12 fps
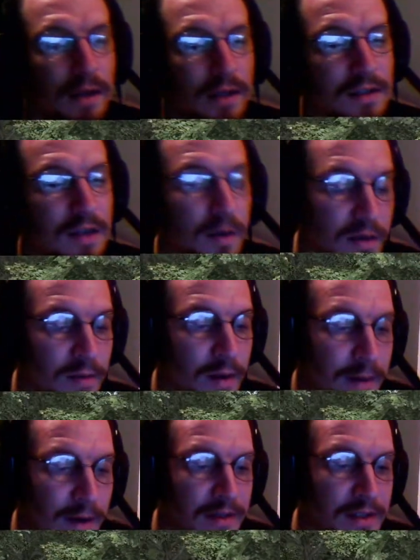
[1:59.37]
It's currently at my
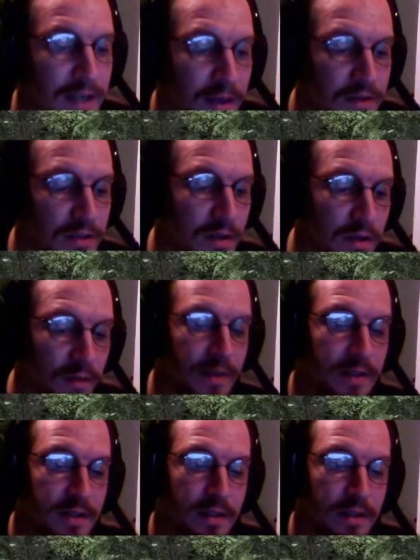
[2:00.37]
parents' house, though there is